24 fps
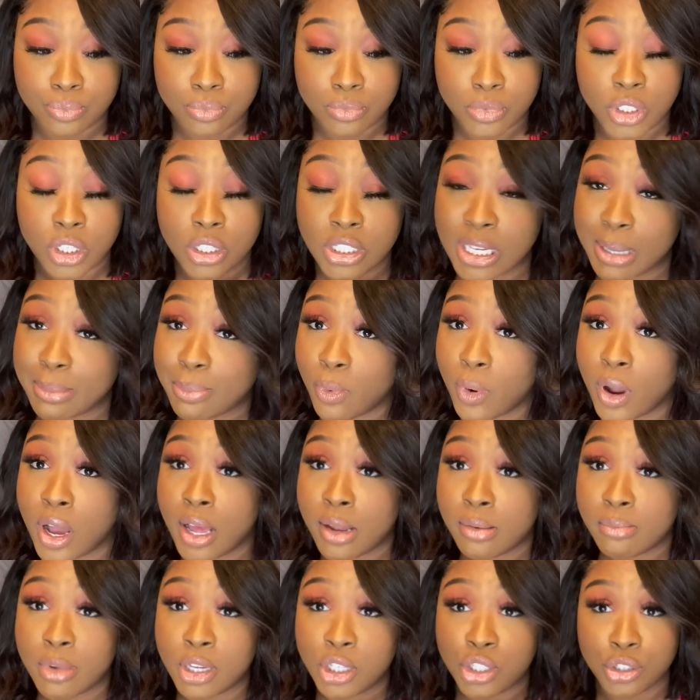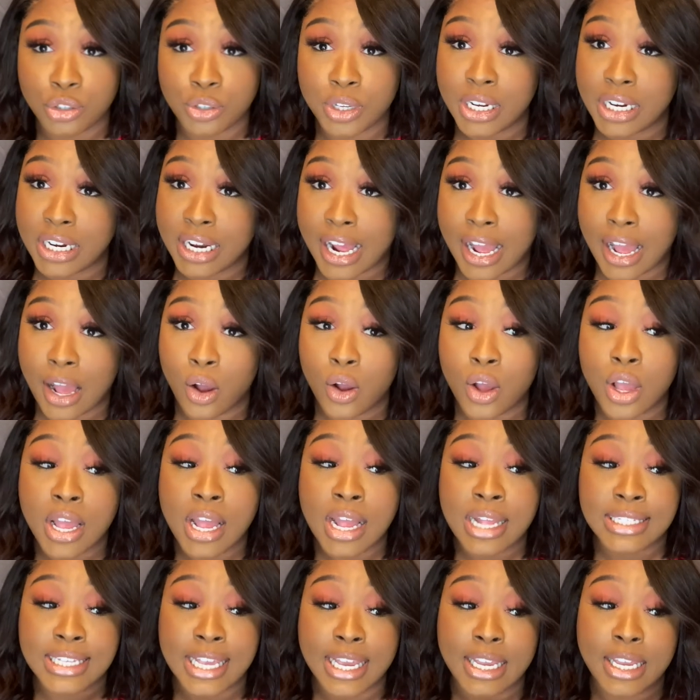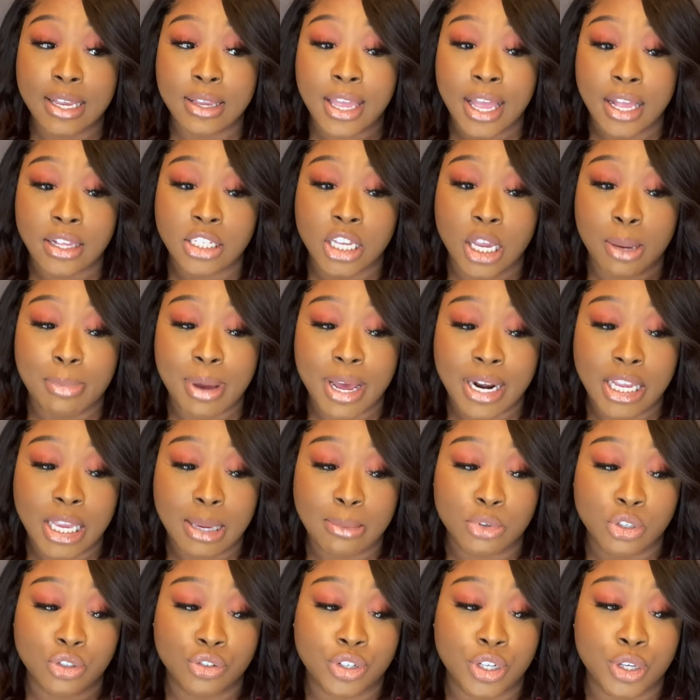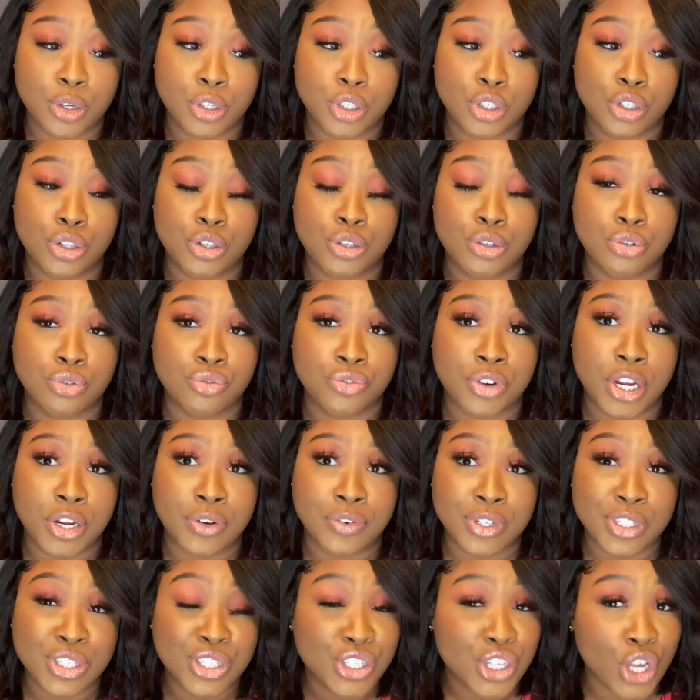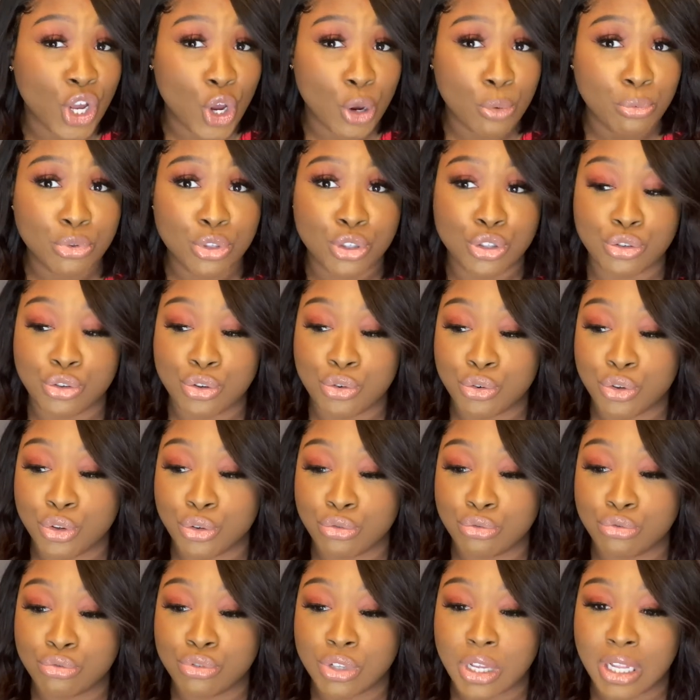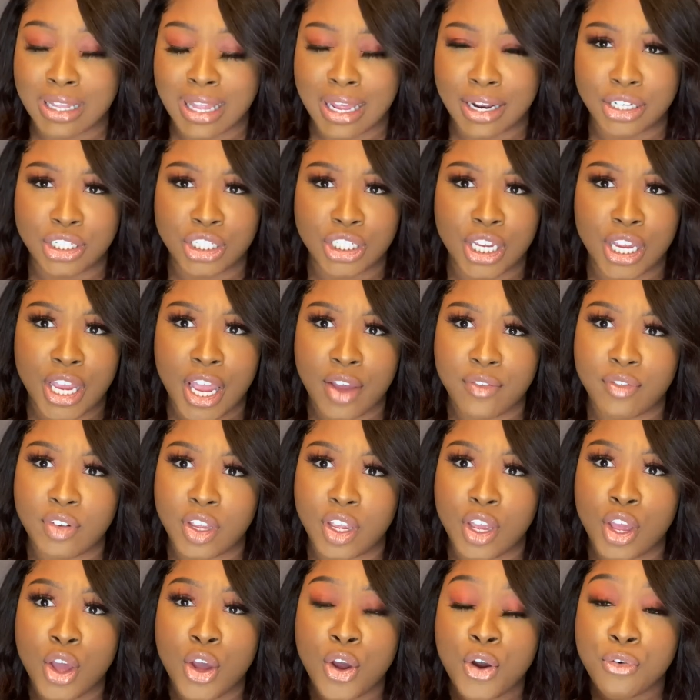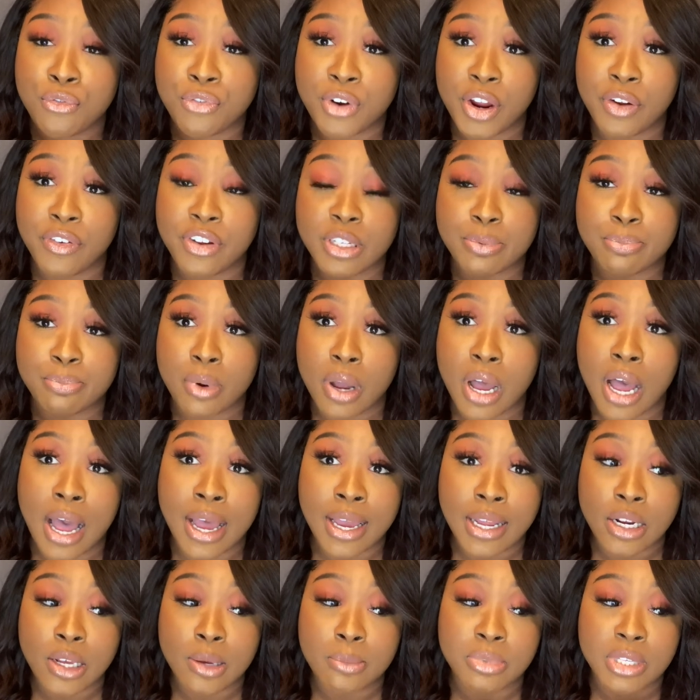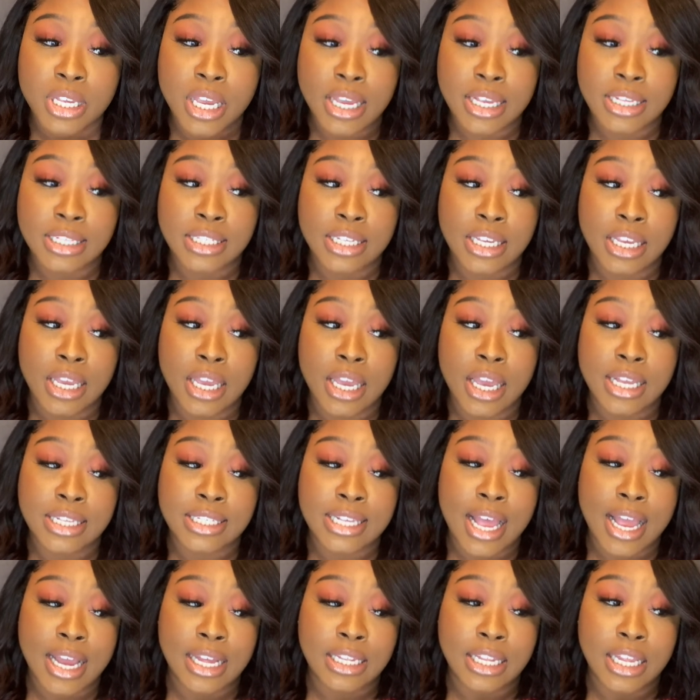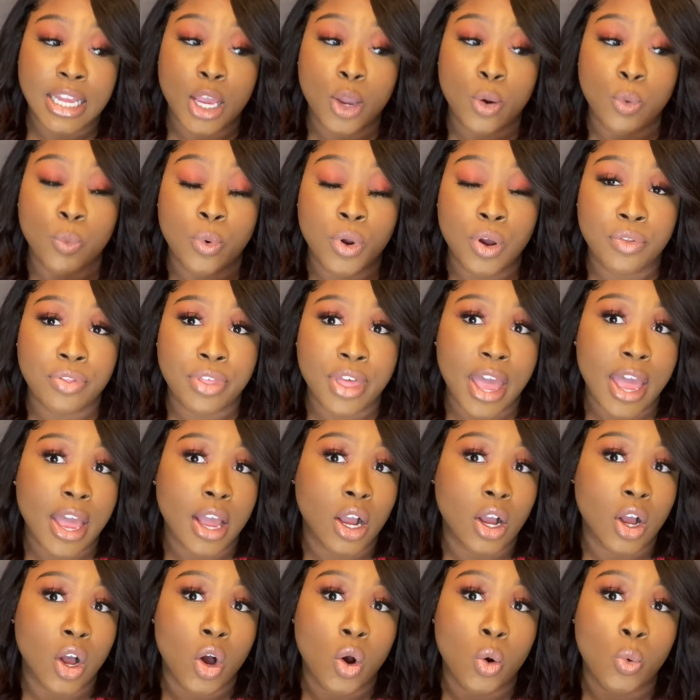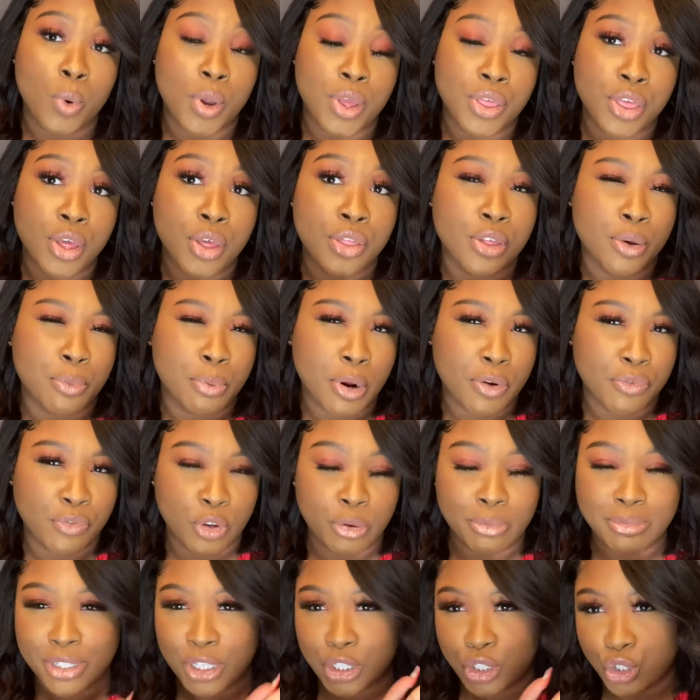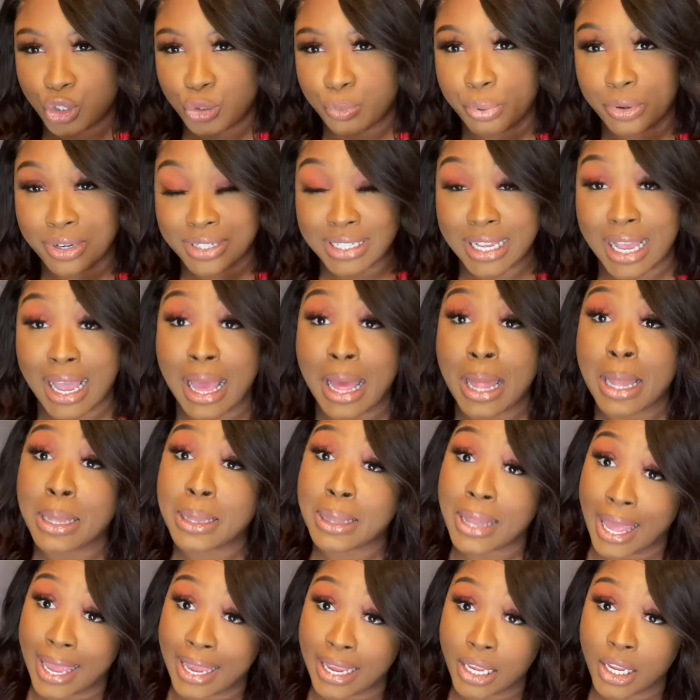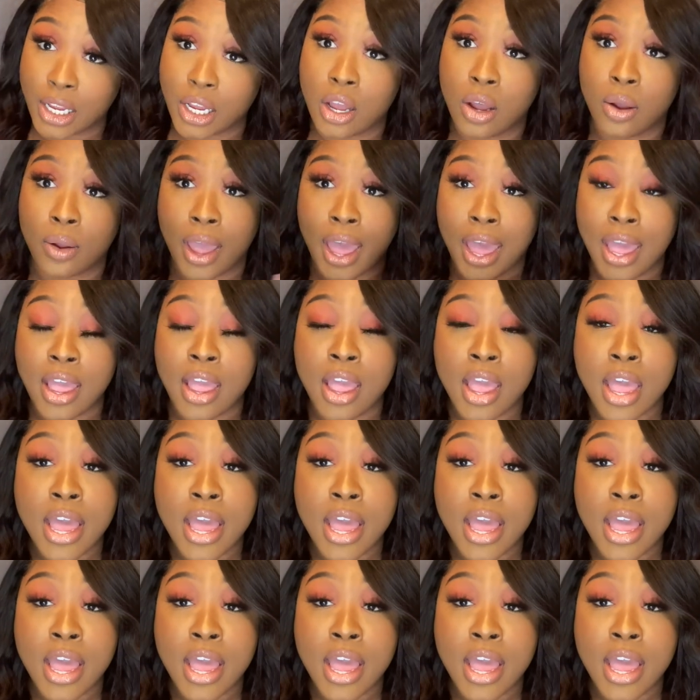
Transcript: So tip 1, make sure you get it down. Take into account your body chemistry. Do you use fragrance soap? Do you use a lot of heavy fragrance items? And see exactly, will that go with the perfumes that you per se like, okay?